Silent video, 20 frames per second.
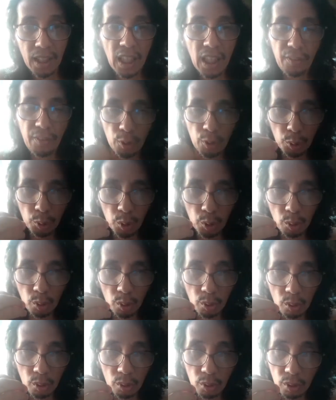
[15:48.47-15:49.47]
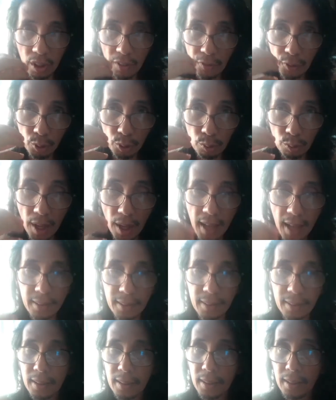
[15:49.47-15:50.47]
If you do, if you do
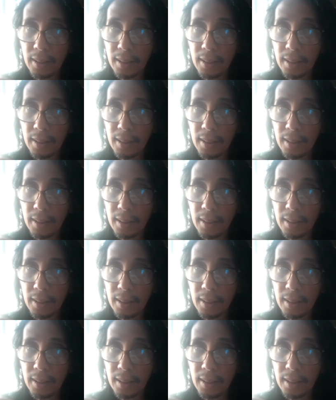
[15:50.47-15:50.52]
not